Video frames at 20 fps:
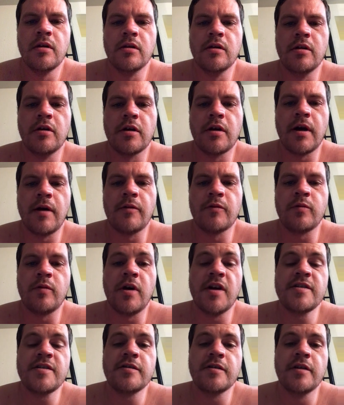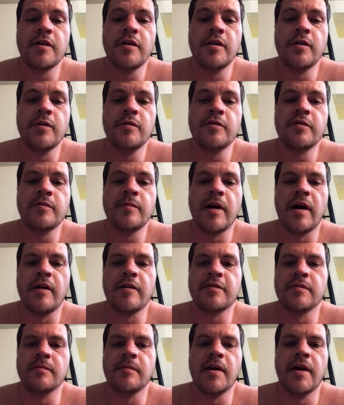look, I was watching the news
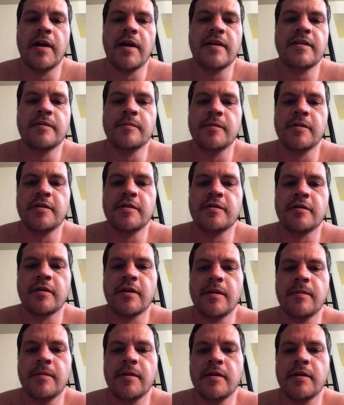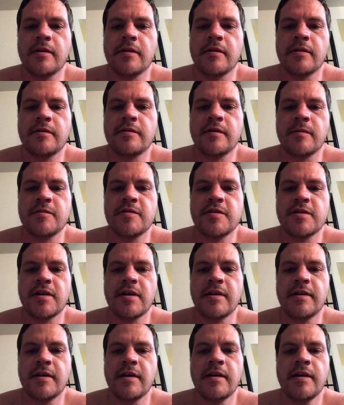about some eczema treatment or some
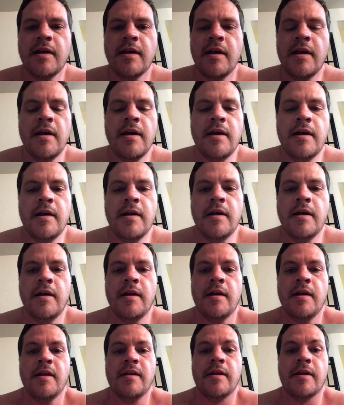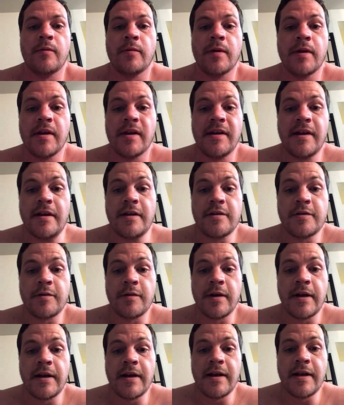shit that that really didn't
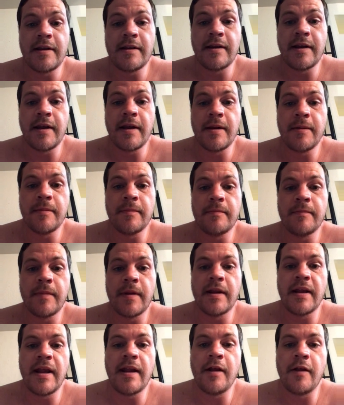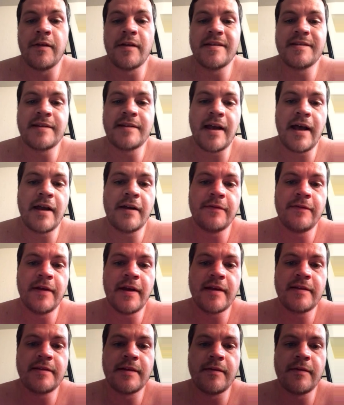treat anything. It had all these side
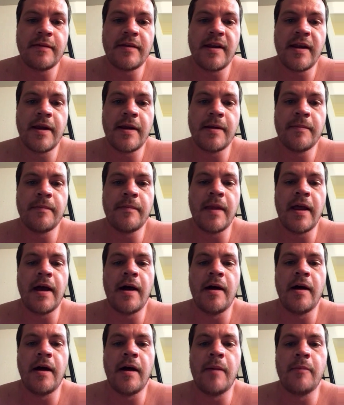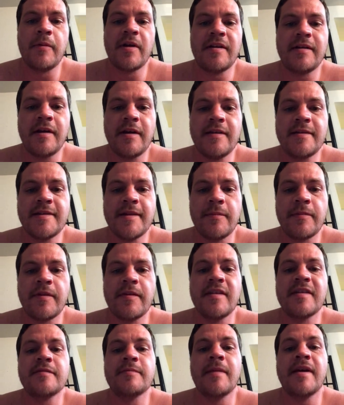effects and everything. Now, I'm going to tell you
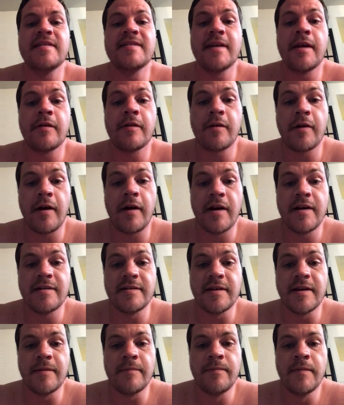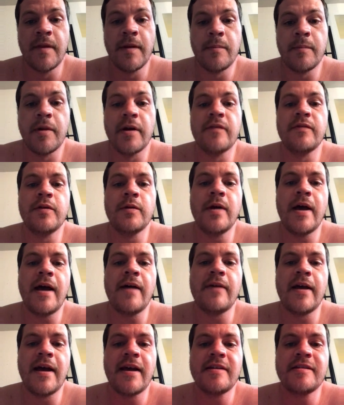something. This may sound crazy, but if you
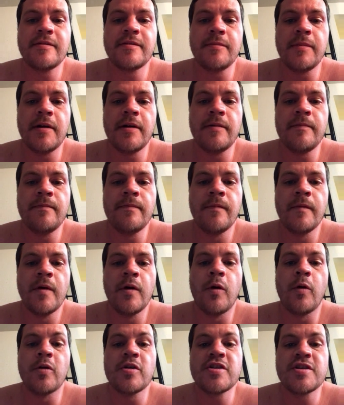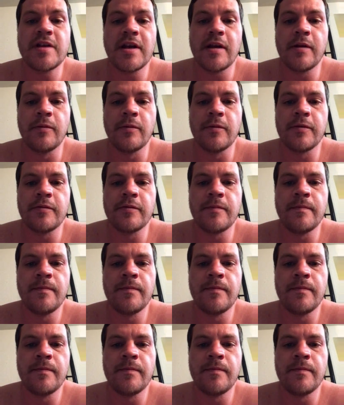have eczema or shingles,